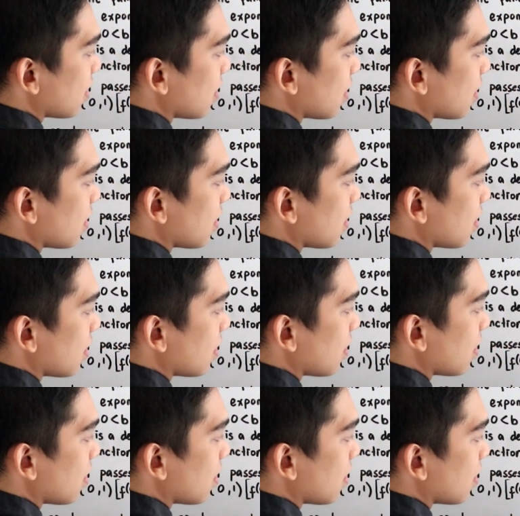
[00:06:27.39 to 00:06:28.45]

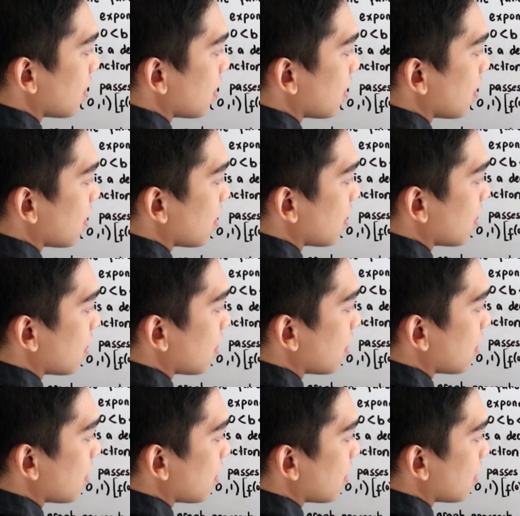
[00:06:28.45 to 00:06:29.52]

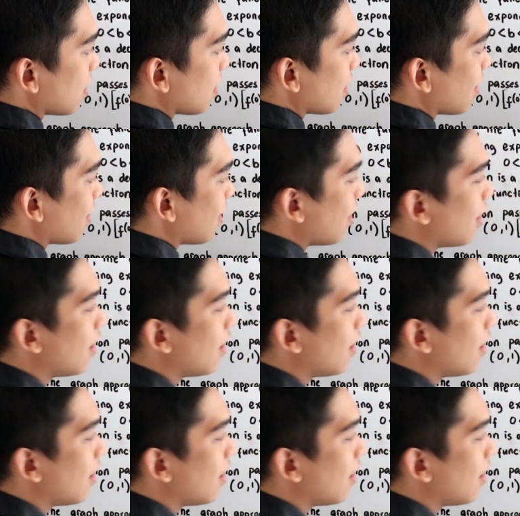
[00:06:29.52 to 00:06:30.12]
(no one is talking)